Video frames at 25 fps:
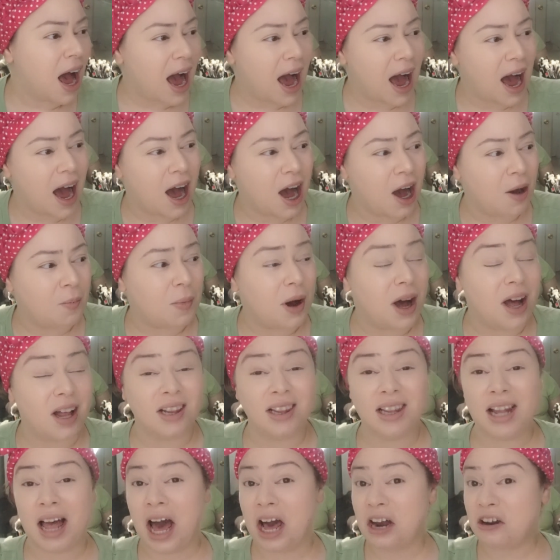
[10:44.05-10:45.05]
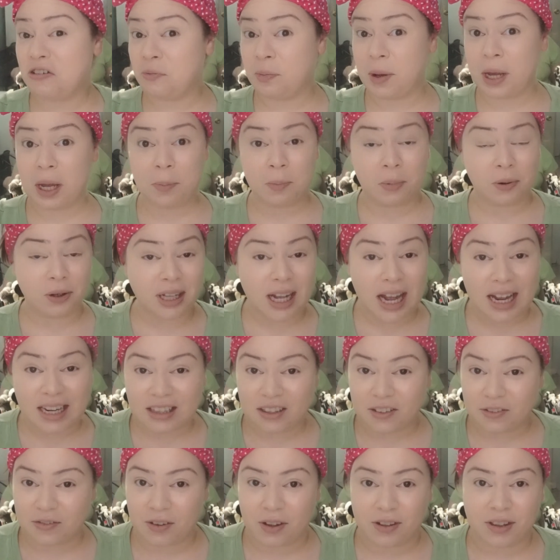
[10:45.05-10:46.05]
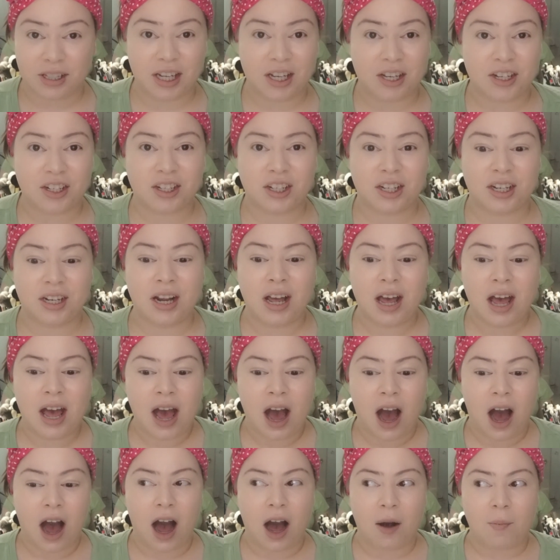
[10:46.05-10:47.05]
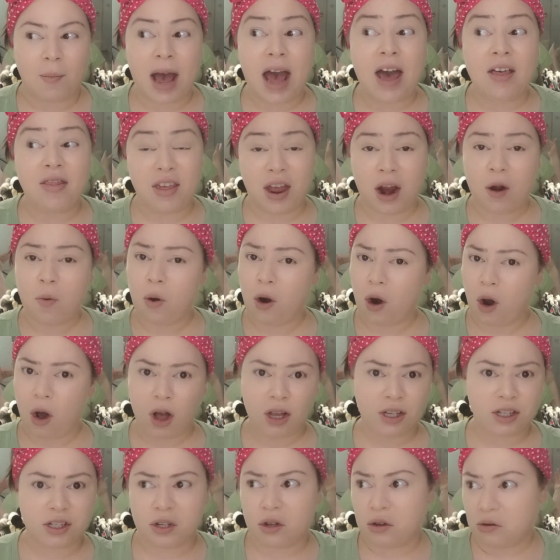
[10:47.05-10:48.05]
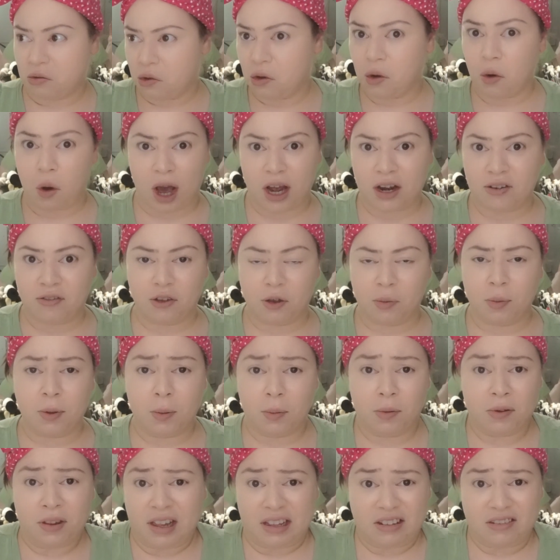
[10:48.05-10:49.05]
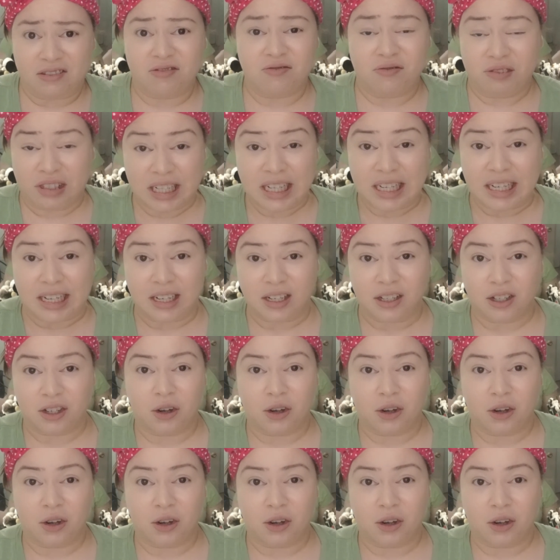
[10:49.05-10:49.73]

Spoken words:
A lot of people liked the foundation, and there were also quite a few people that didn't.